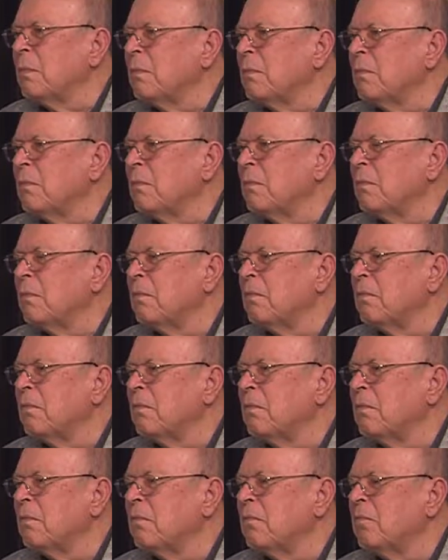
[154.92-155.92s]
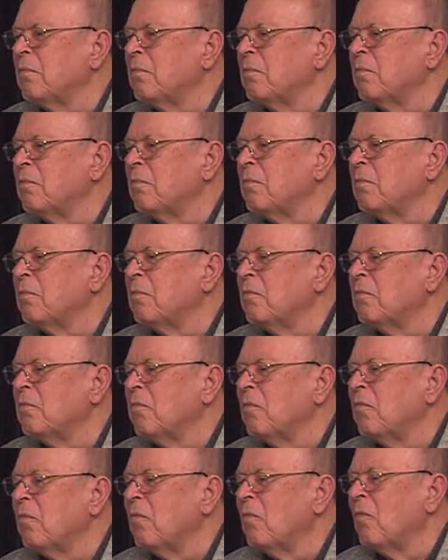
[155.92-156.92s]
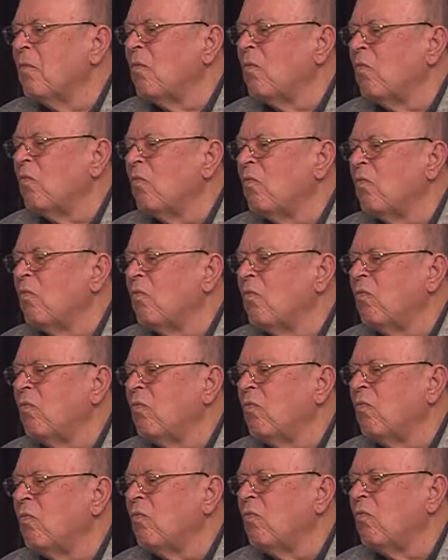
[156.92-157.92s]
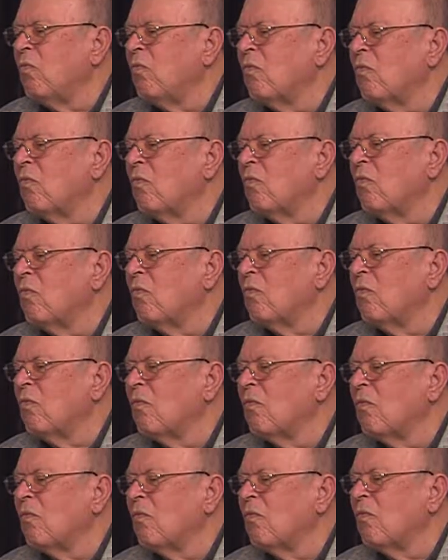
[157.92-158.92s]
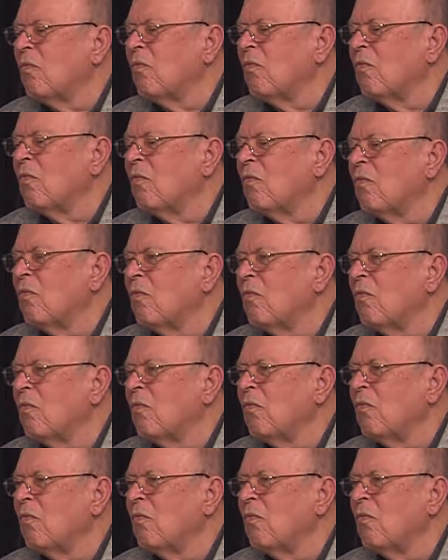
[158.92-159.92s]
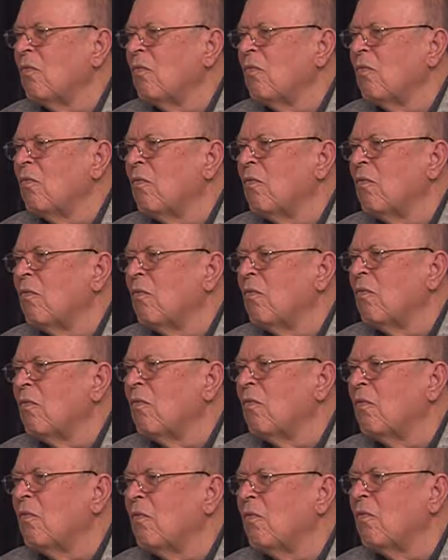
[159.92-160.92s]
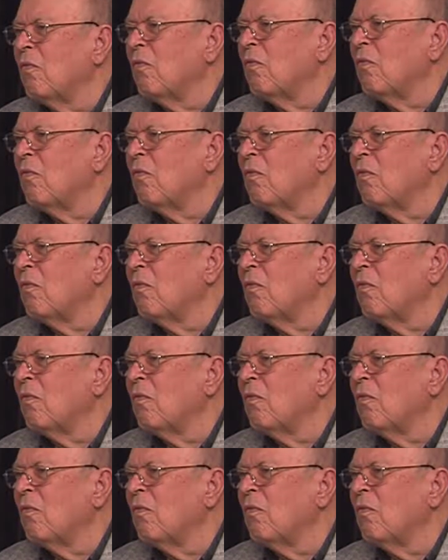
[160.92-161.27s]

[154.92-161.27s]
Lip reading: [no speech]